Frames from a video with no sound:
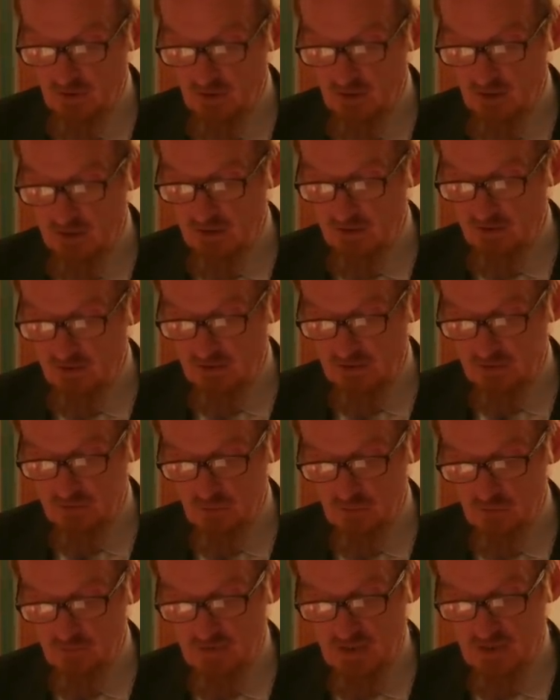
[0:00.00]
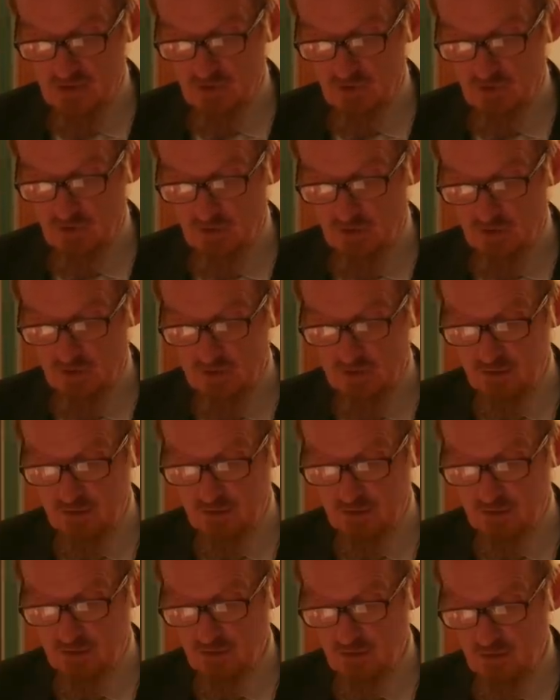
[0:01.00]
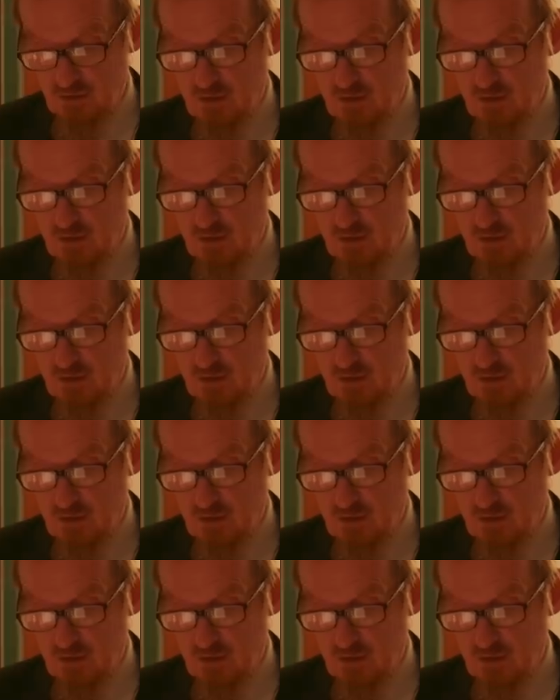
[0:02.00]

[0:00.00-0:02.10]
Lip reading: in intellectual fashions and ideas,